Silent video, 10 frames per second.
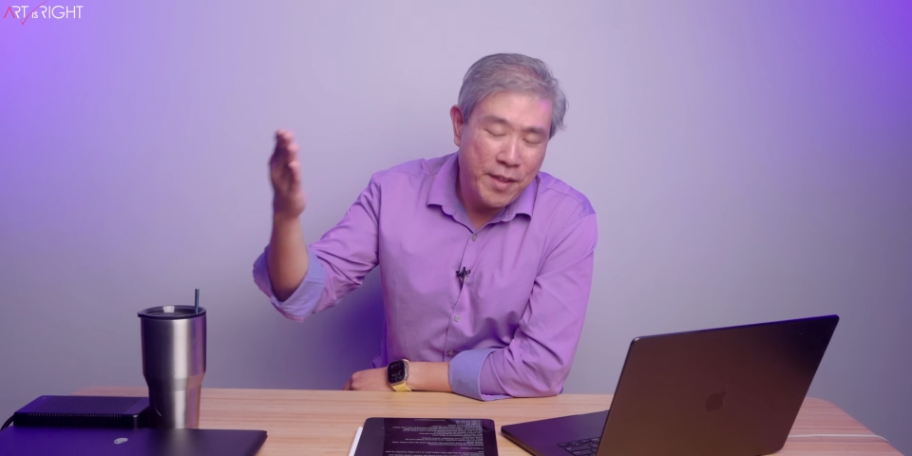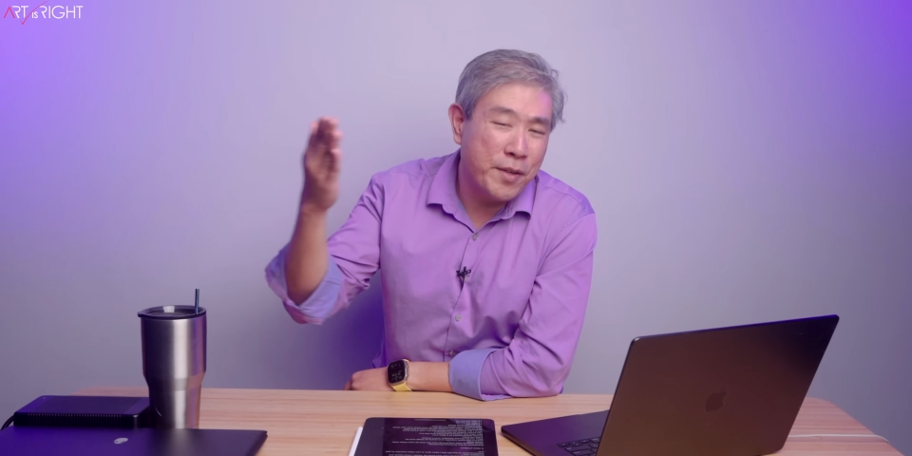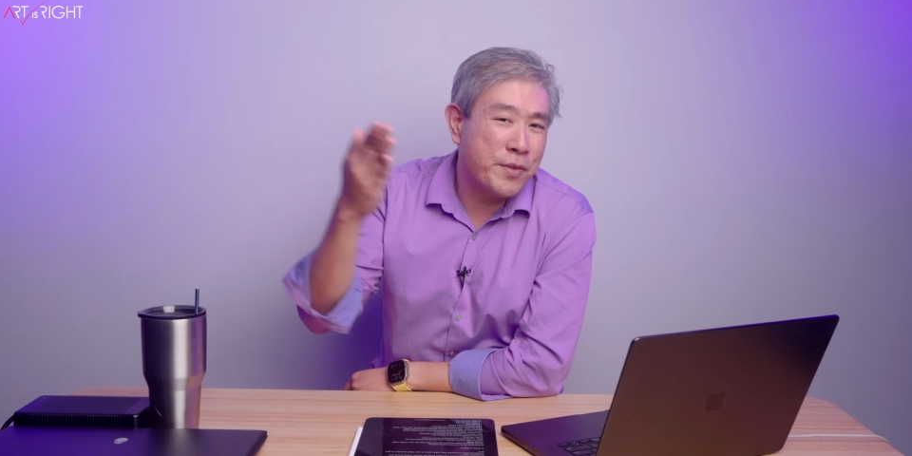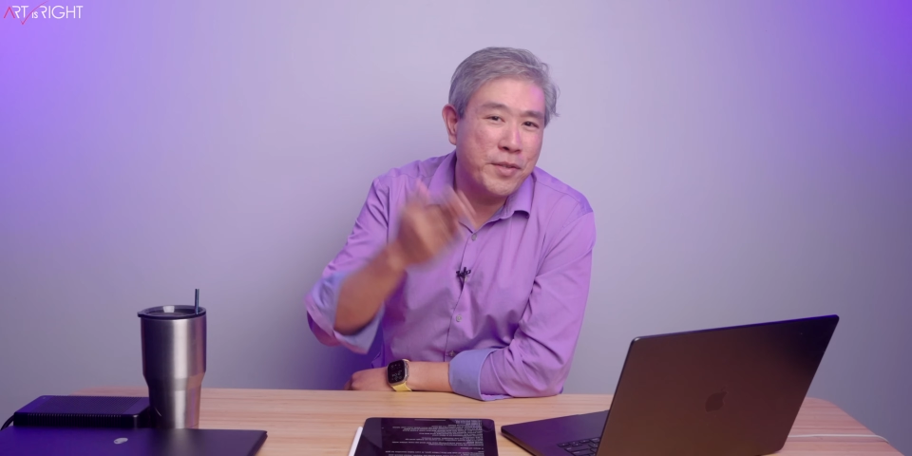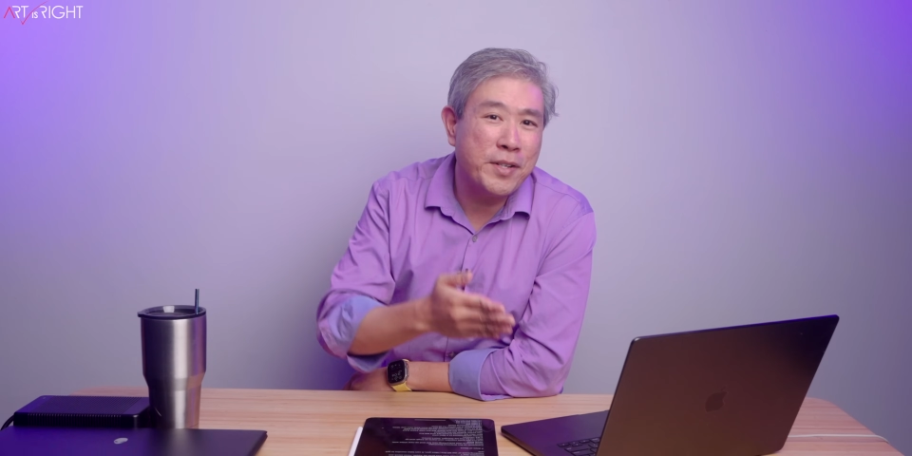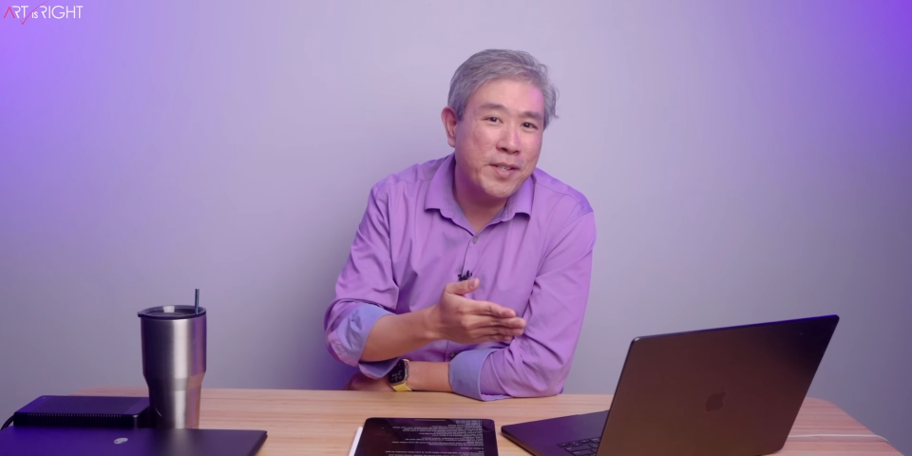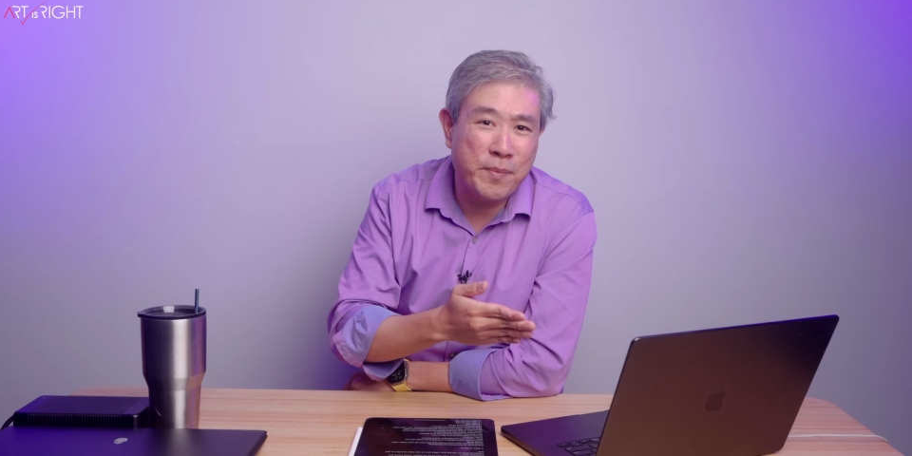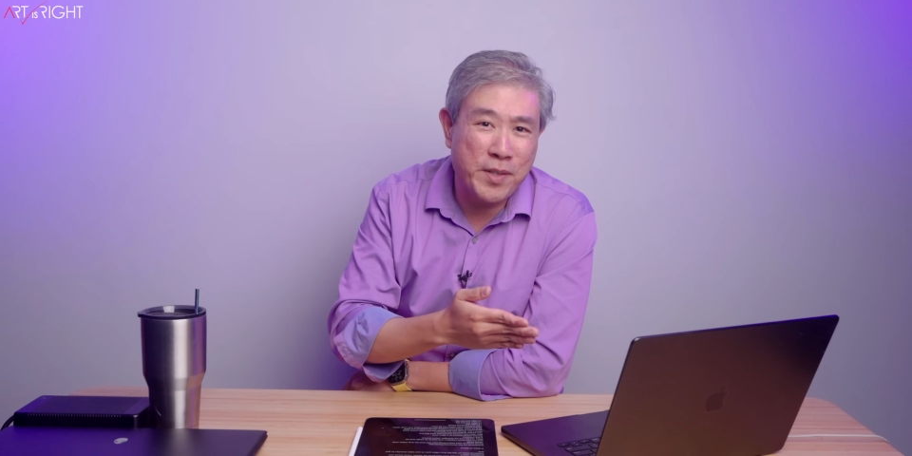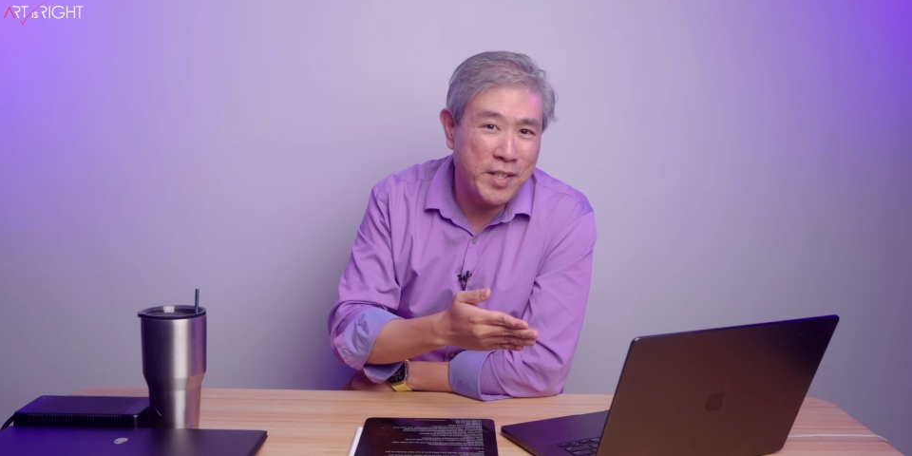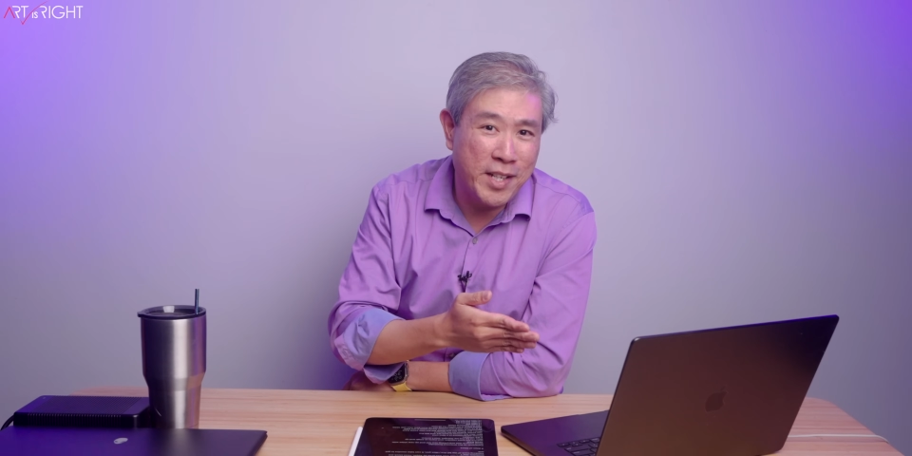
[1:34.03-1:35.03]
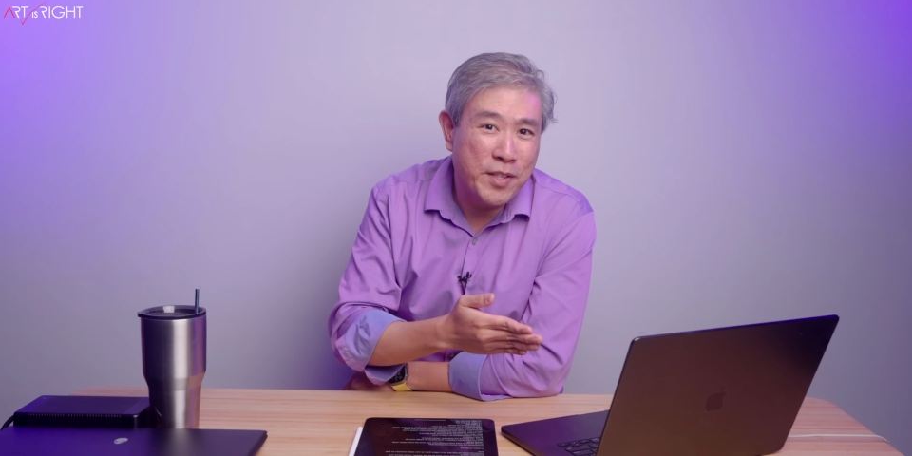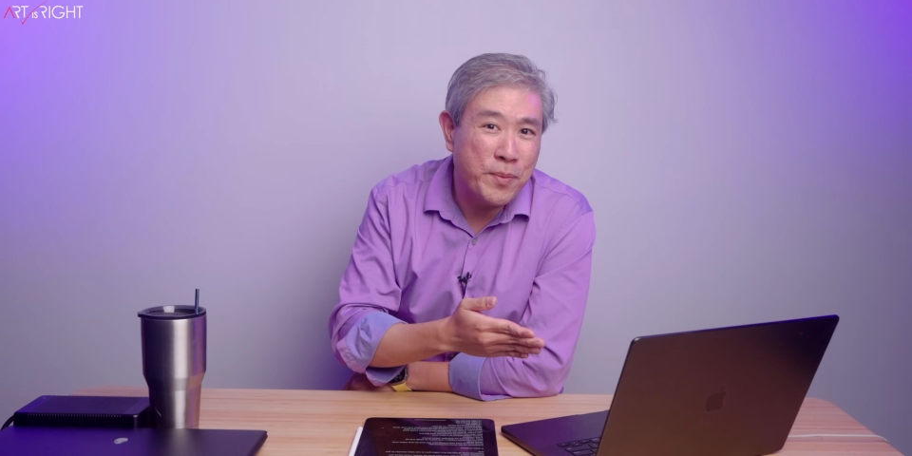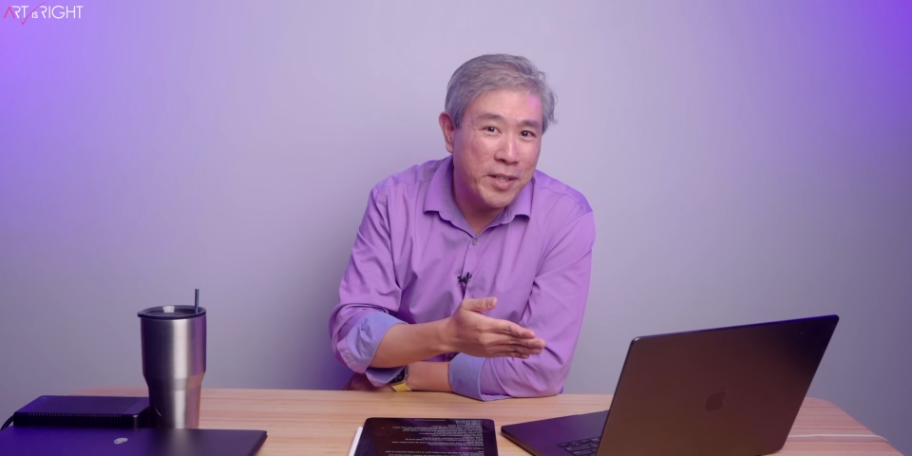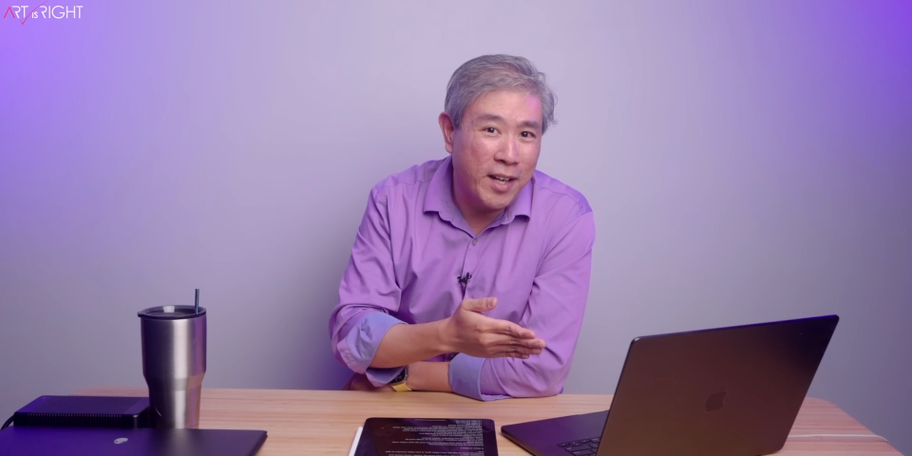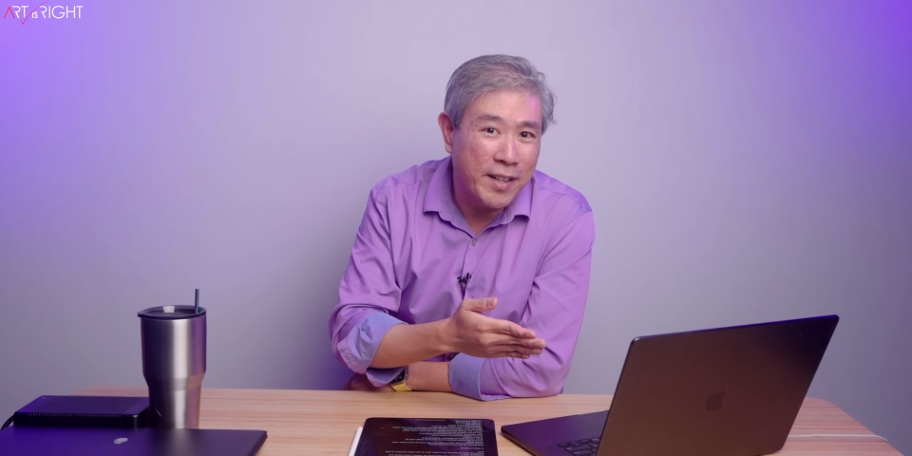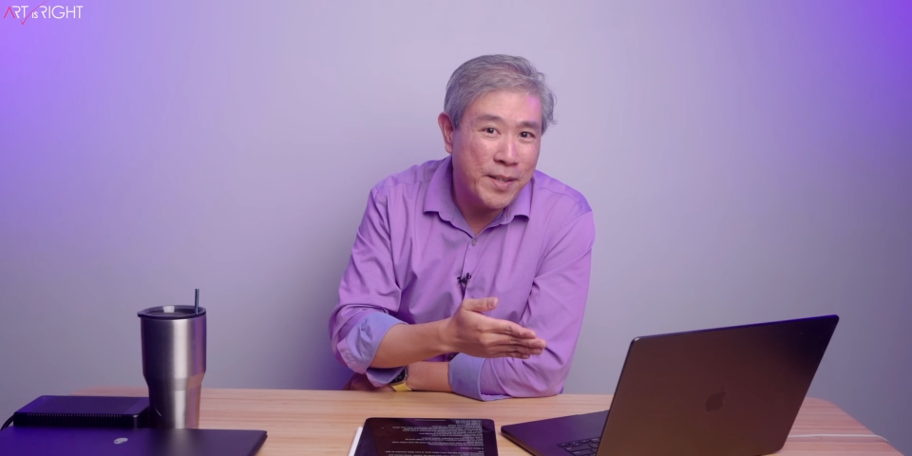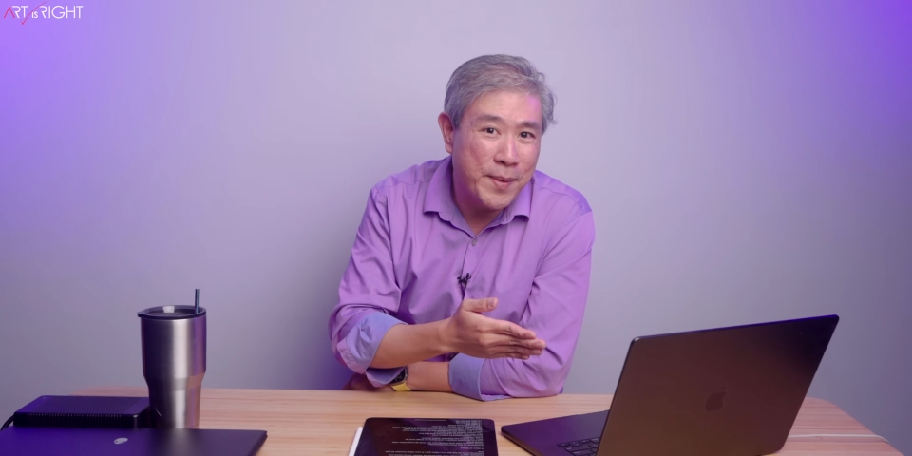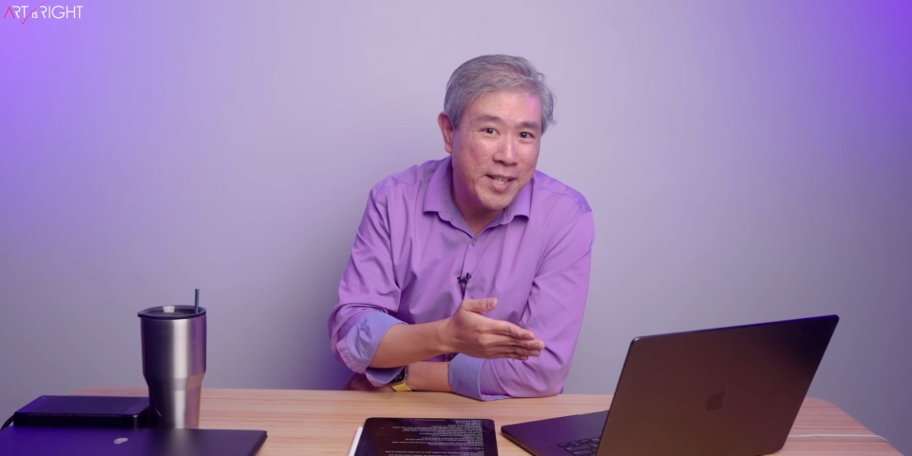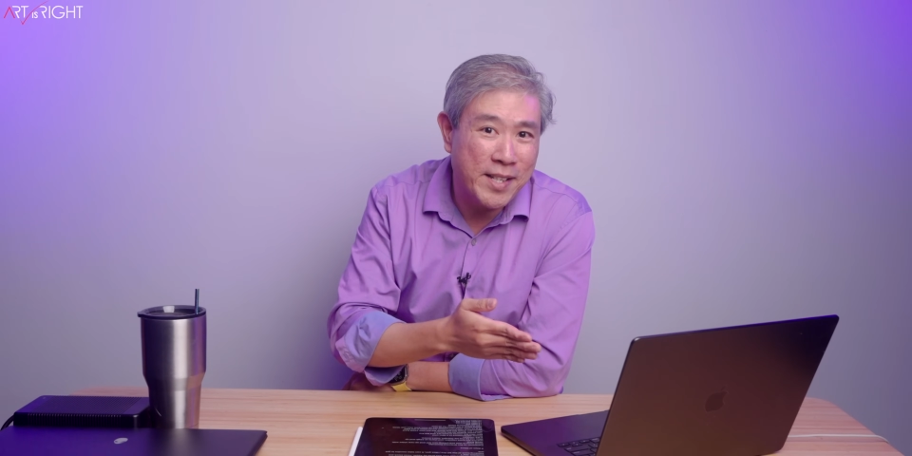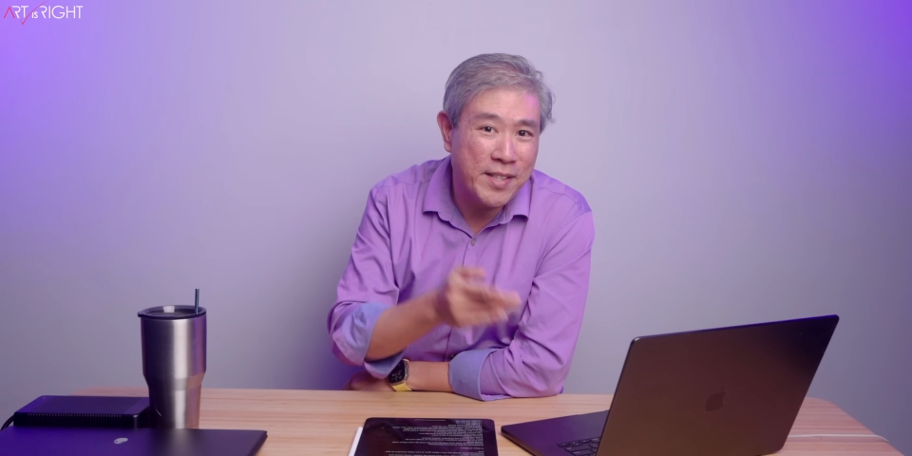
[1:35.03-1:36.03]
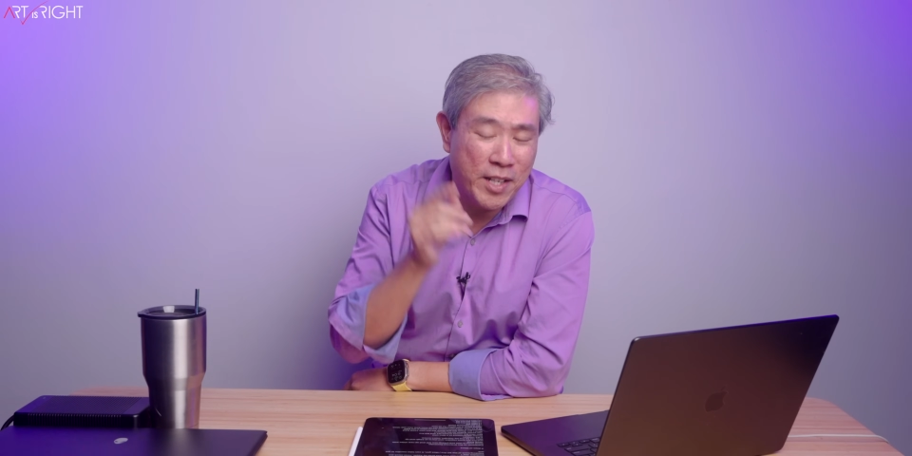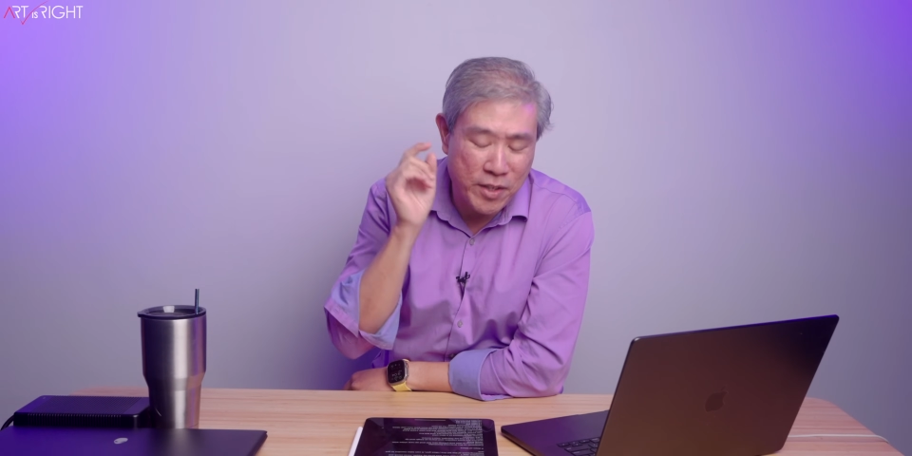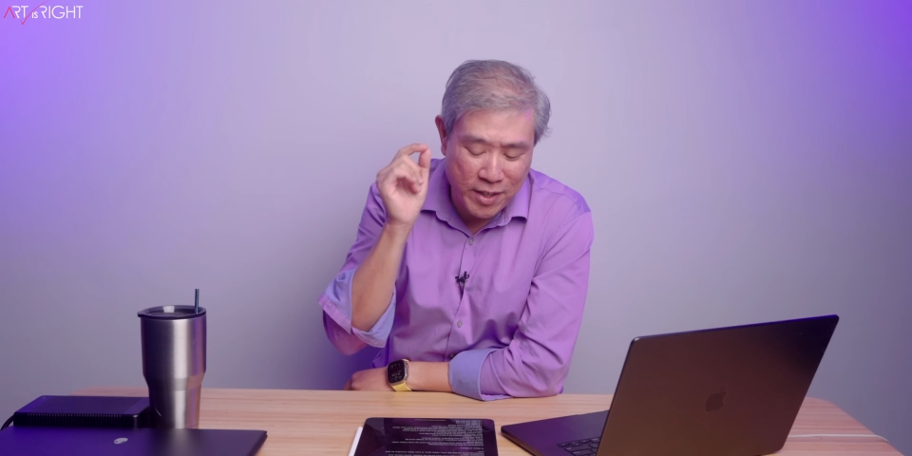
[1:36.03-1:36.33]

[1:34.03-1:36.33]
There are certain machines we're not going to be testing.